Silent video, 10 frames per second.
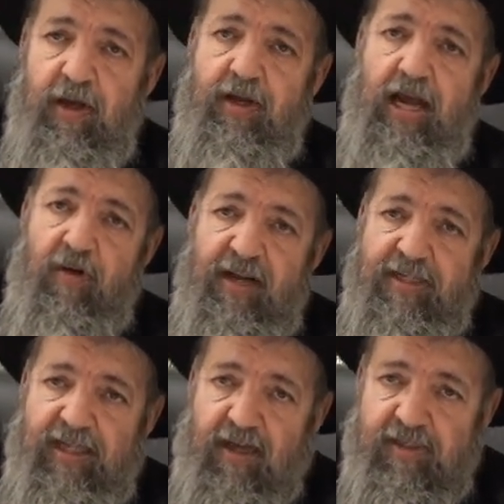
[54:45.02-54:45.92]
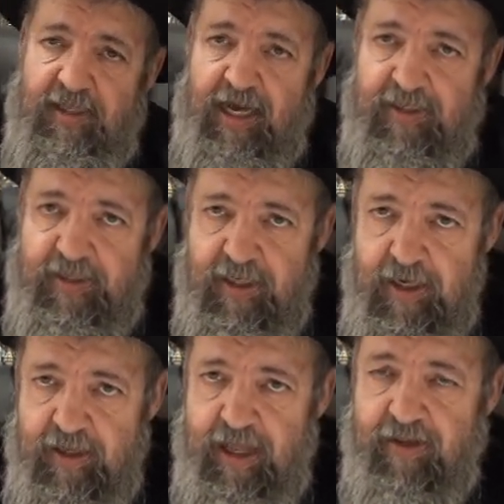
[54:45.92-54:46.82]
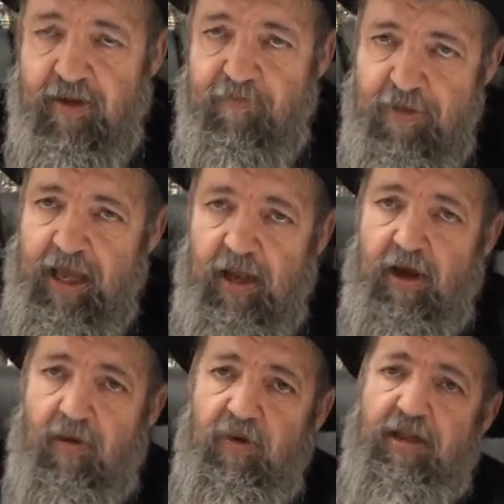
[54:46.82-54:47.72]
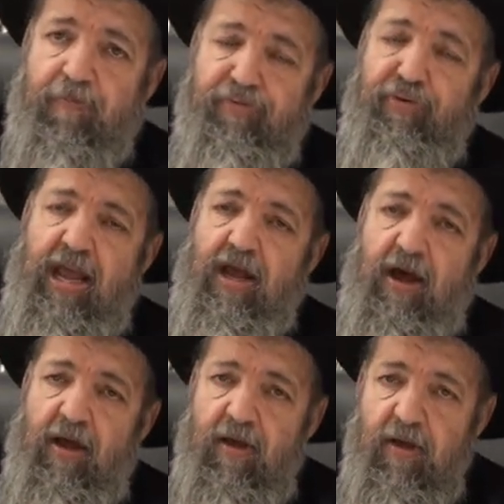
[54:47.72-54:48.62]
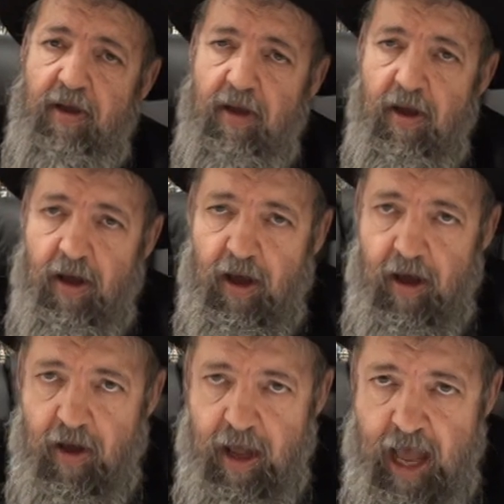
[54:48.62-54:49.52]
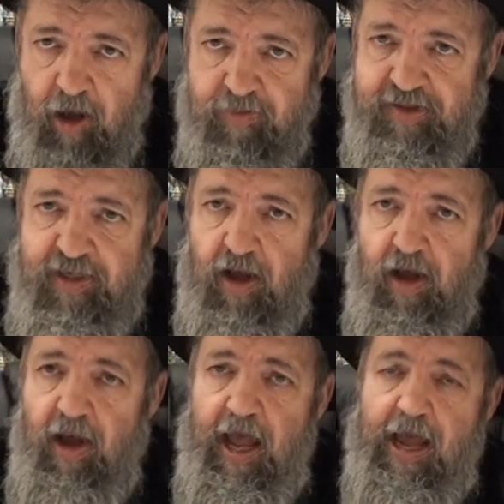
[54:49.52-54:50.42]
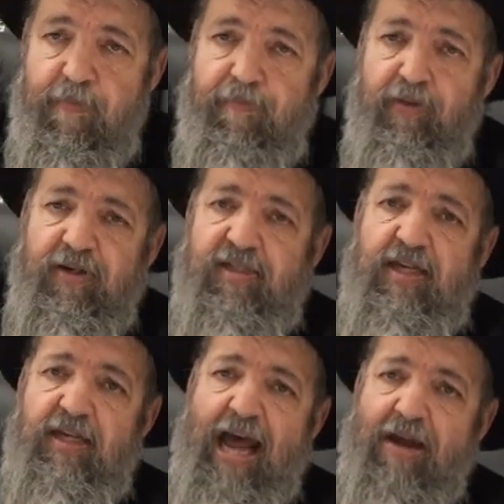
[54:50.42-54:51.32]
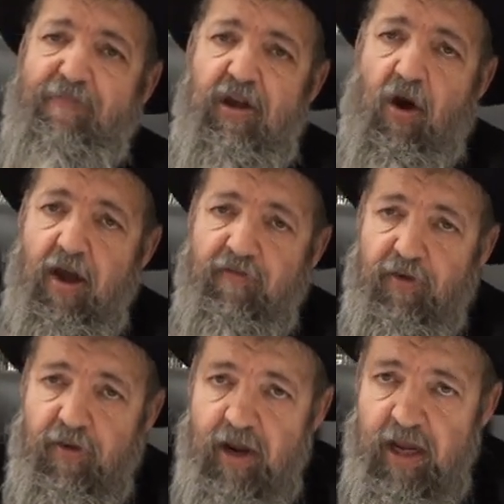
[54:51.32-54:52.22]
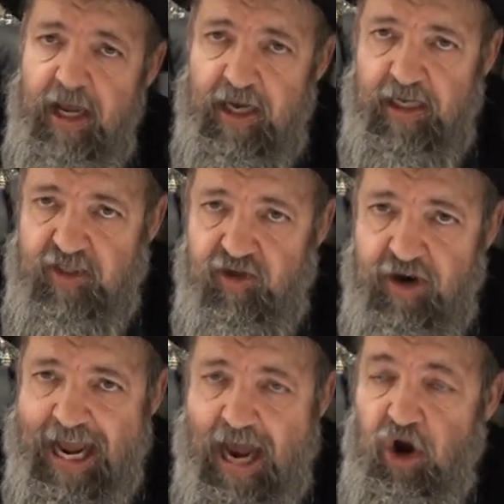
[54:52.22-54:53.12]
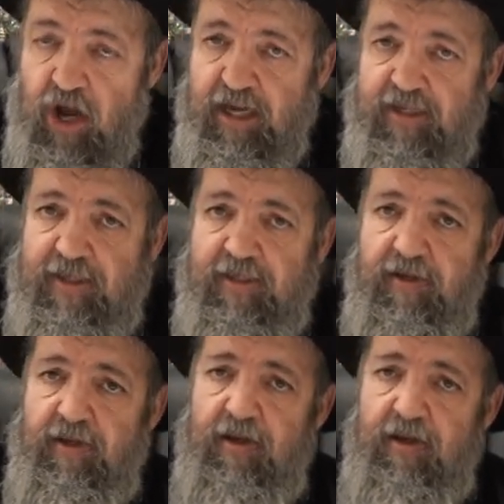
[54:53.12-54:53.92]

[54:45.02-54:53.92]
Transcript: And the Arizal says that the Mila with the Priya uh, helps a person not be over in Isuri Aroyas.